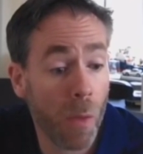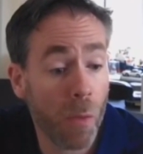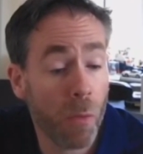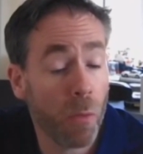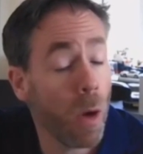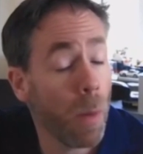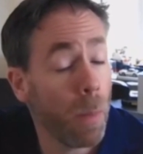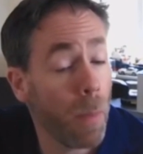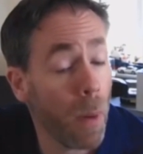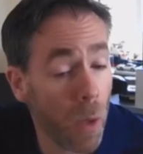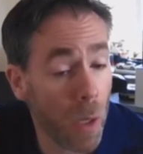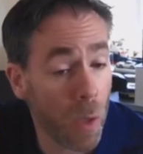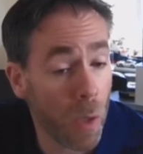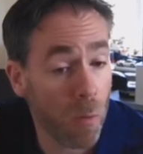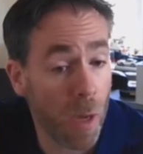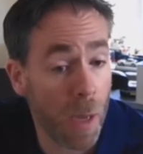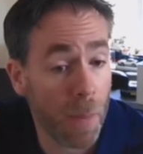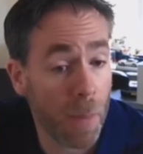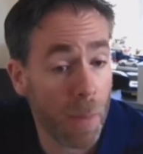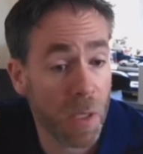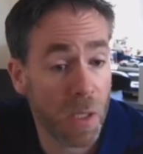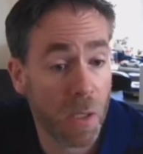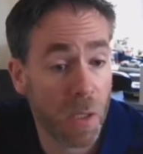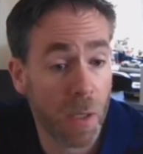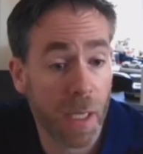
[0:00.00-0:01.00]
through our Poly
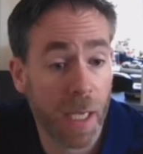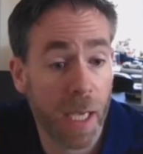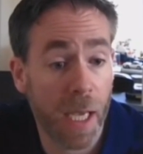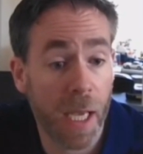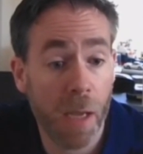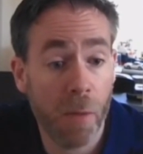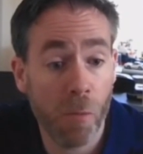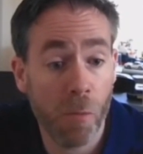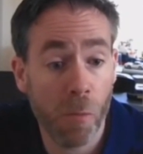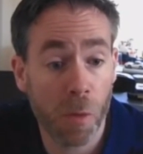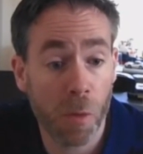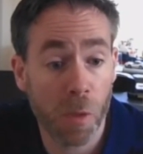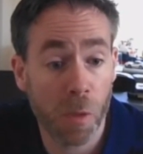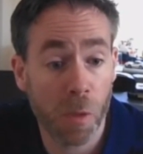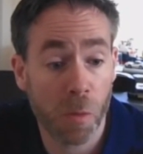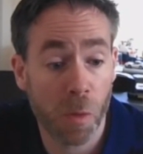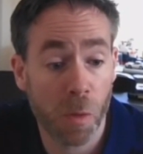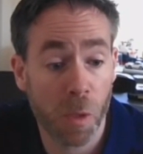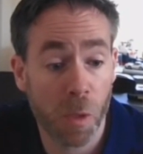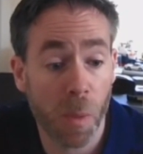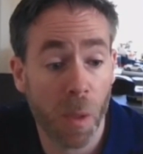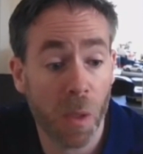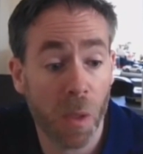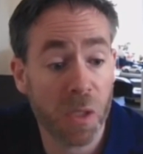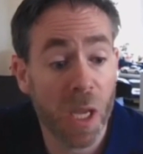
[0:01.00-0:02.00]
rep is the key
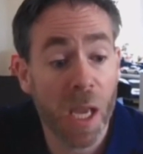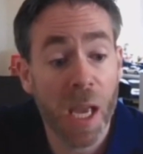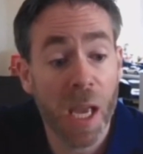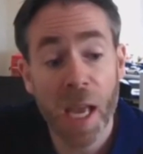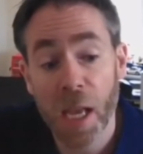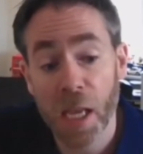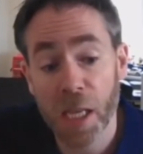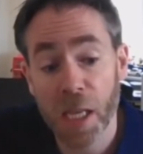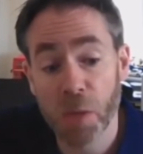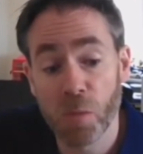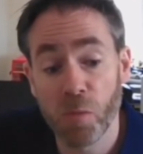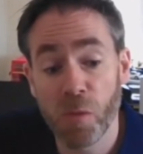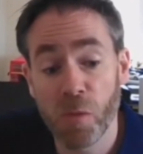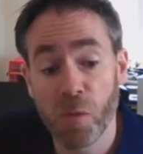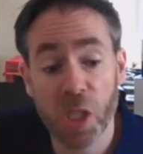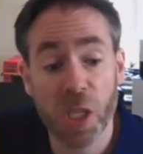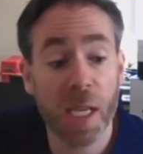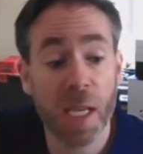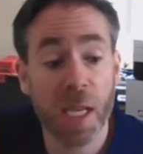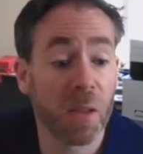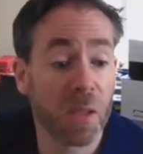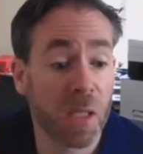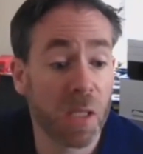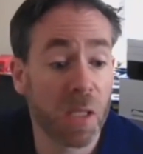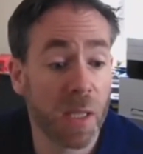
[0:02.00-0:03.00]
response, is
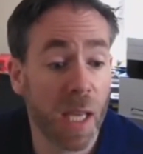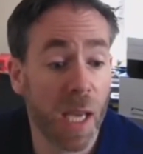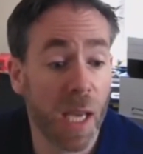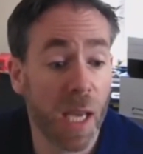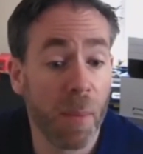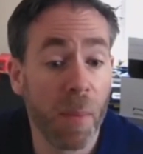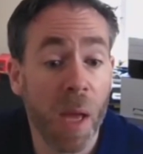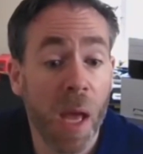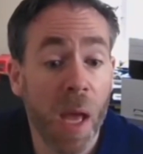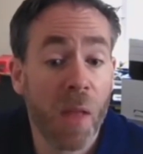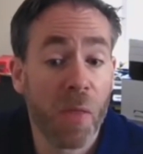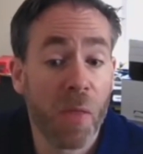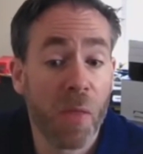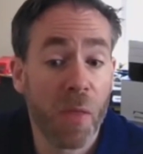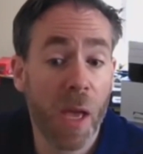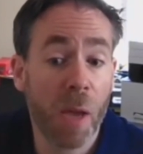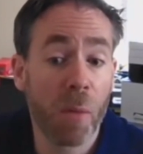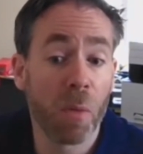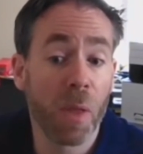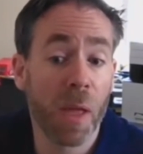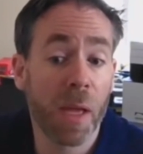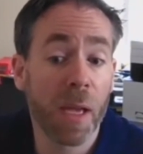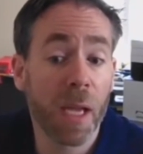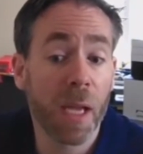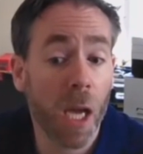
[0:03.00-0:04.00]
reaching out to them. They
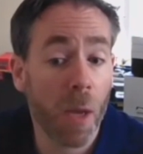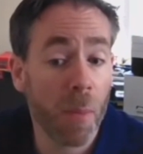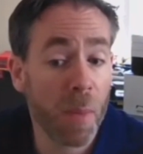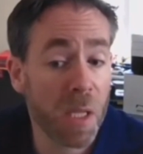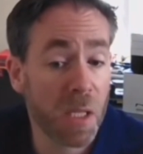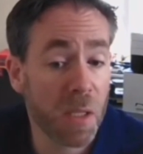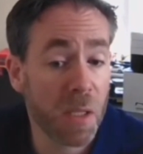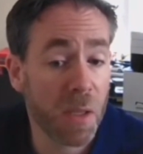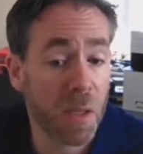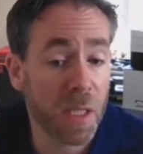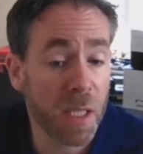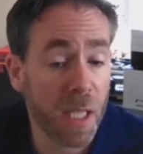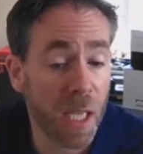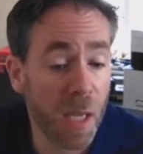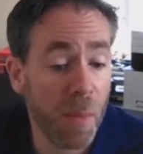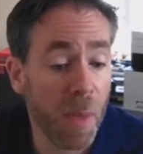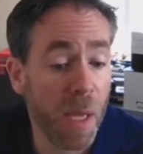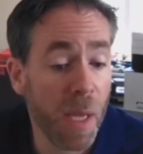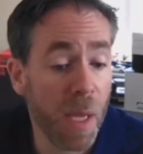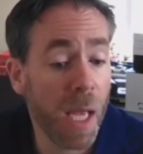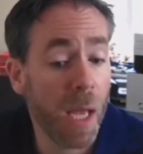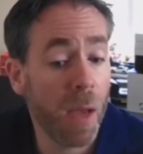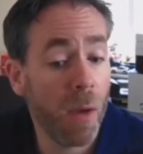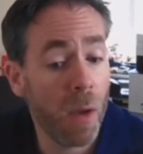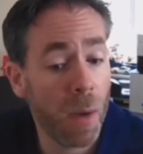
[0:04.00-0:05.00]
will then come into the team
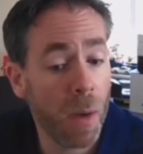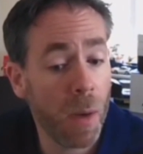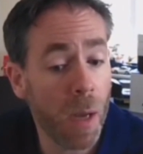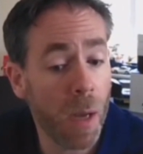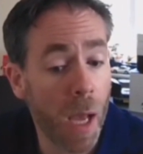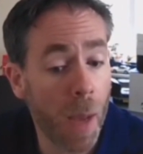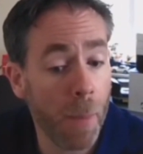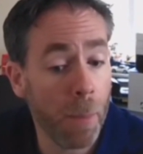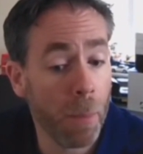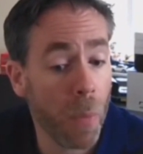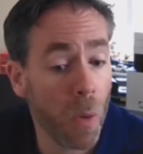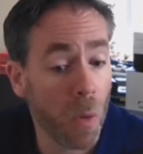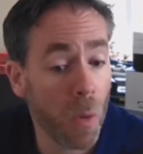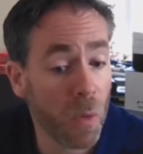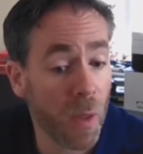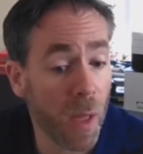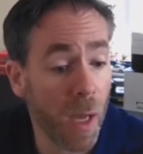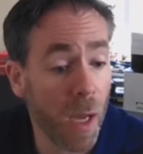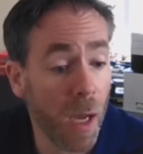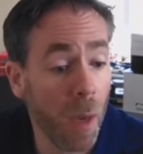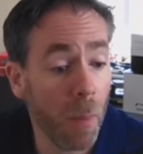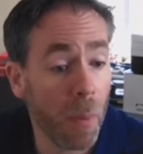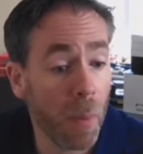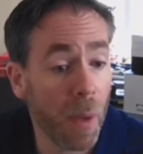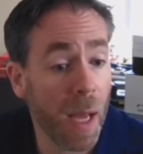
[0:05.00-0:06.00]
here and book that
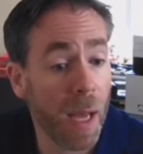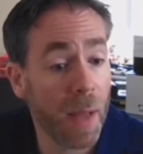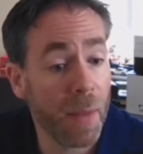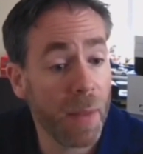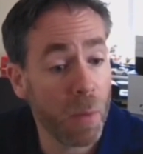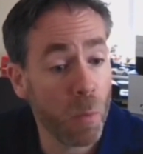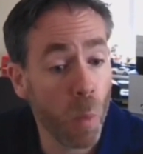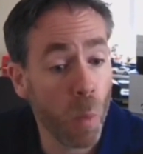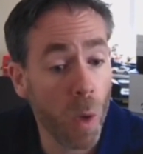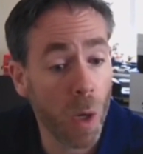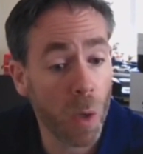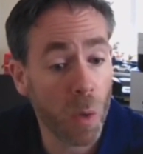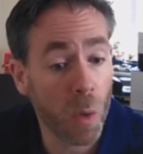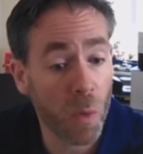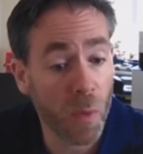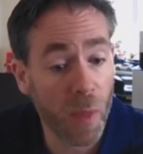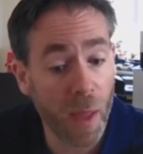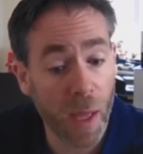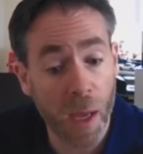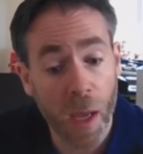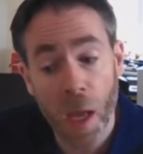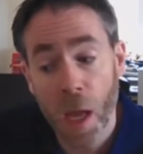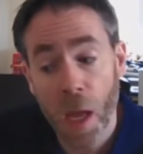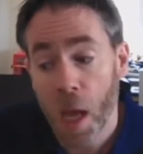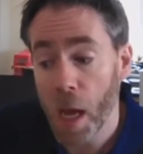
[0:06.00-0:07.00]
up and then work with
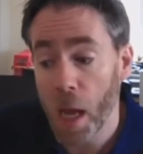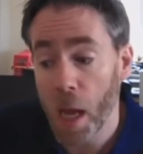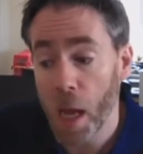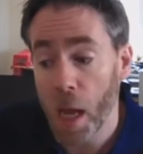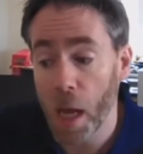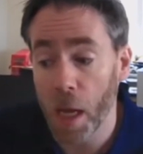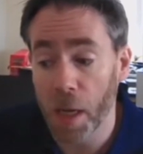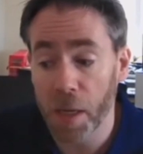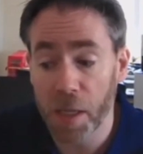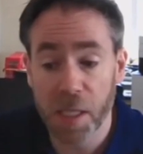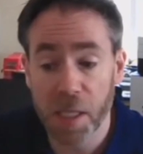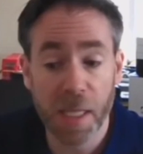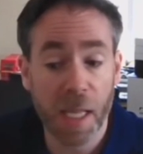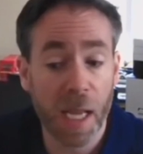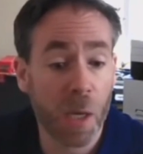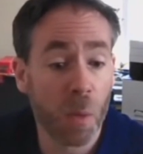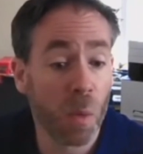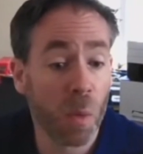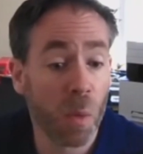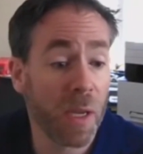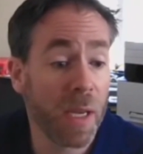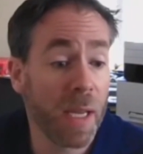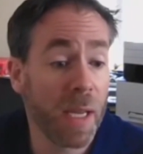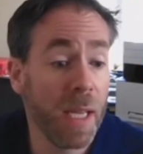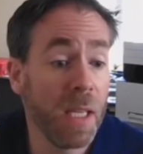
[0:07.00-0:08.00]
that, understanding
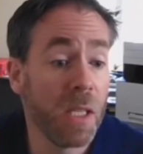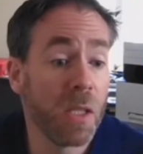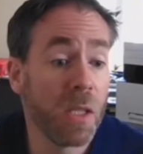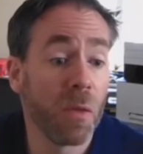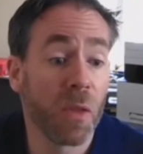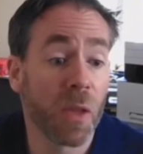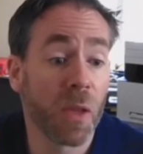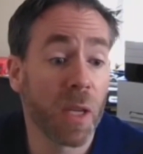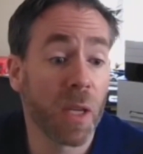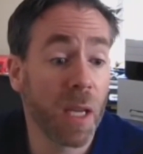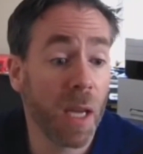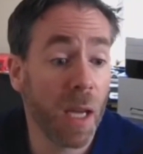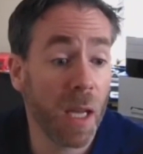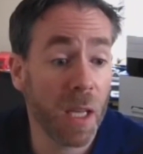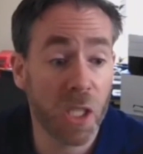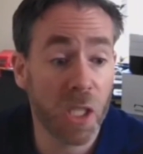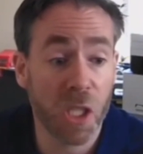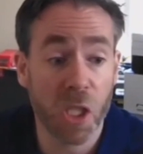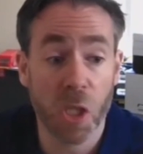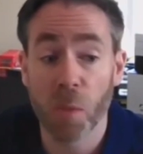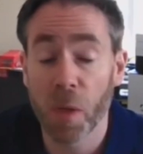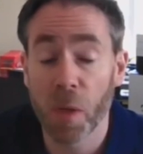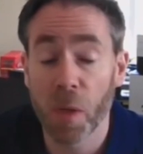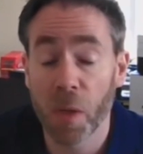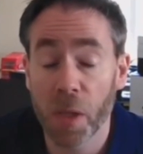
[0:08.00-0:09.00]
what the needs of the
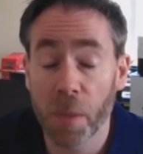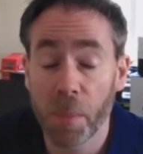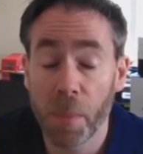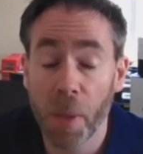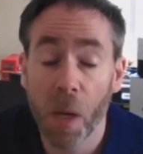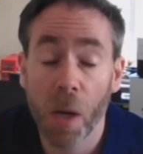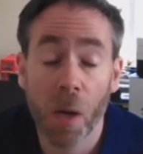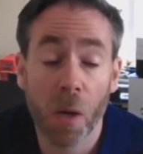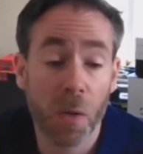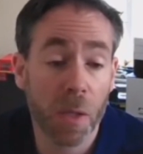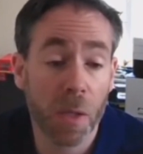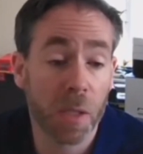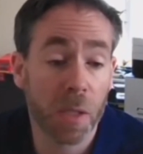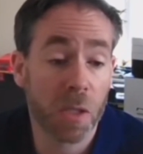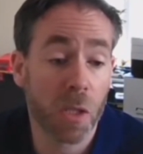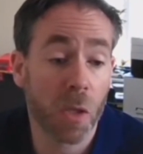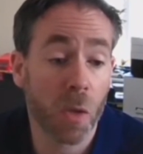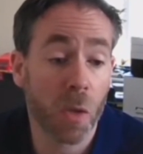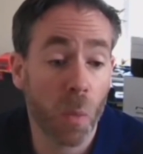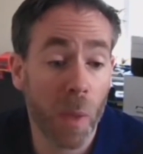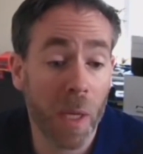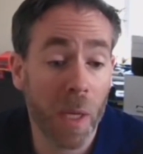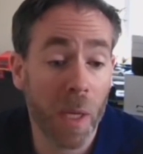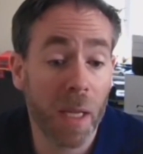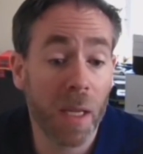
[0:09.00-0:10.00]
customer and the partner so
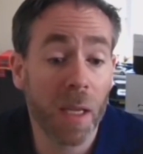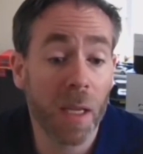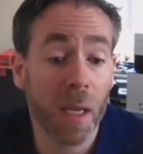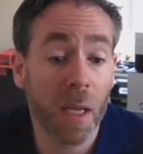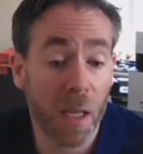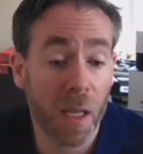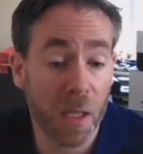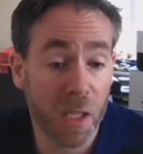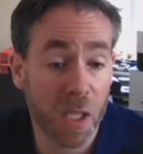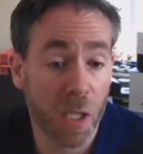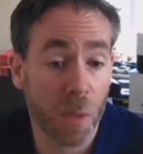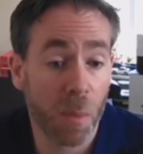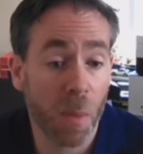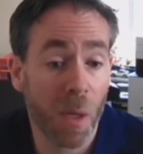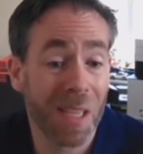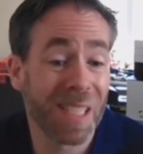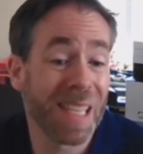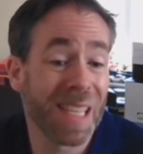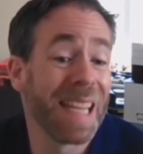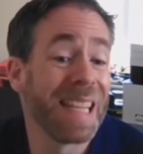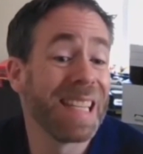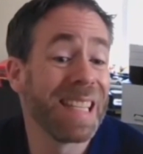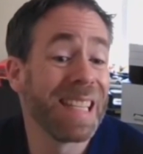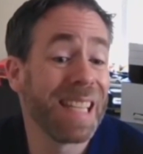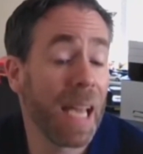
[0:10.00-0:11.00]
that we can
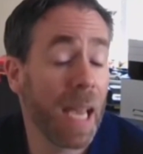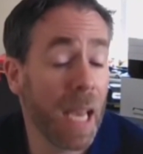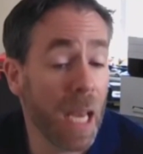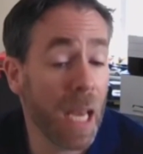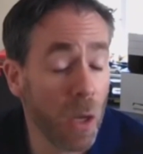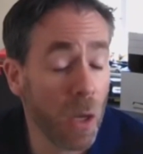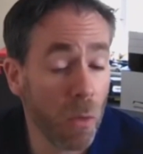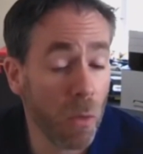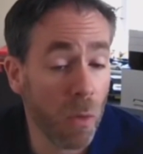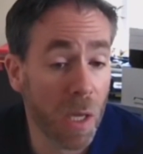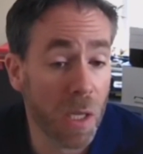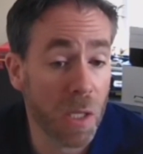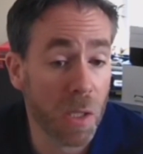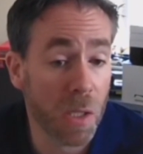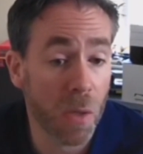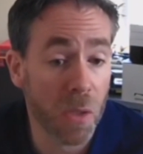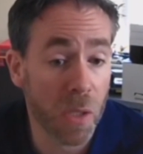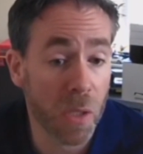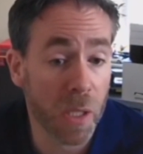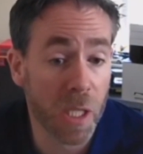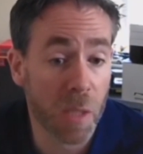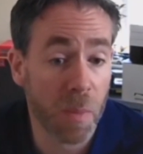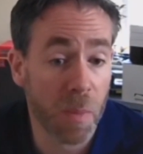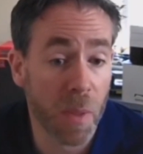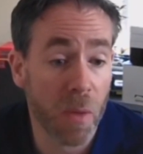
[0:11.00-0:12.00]
customize and tailorize those
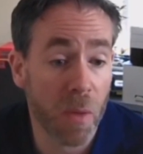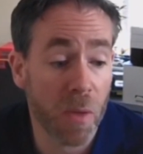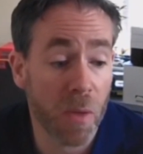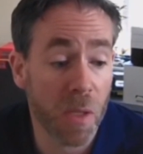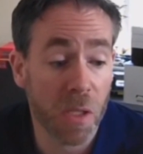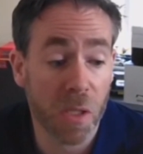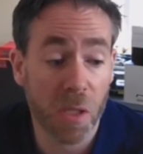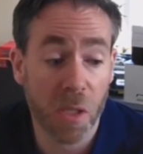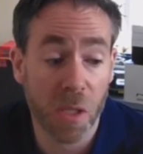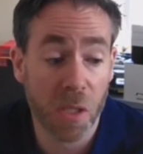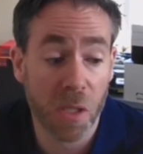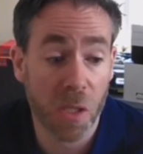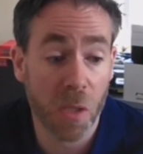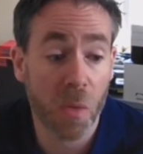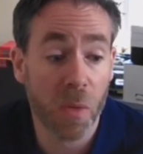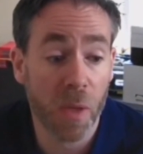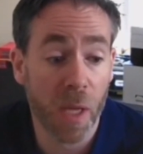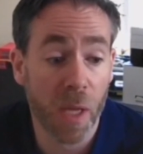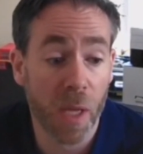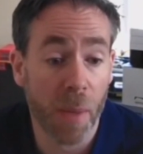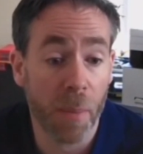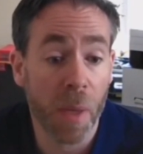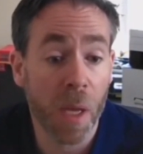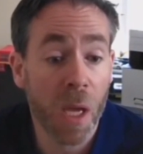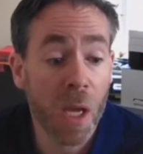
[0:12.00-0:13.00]
experiences to suit
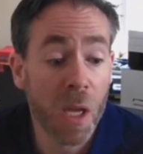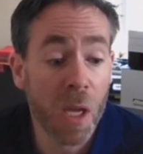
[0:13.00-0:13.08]
them.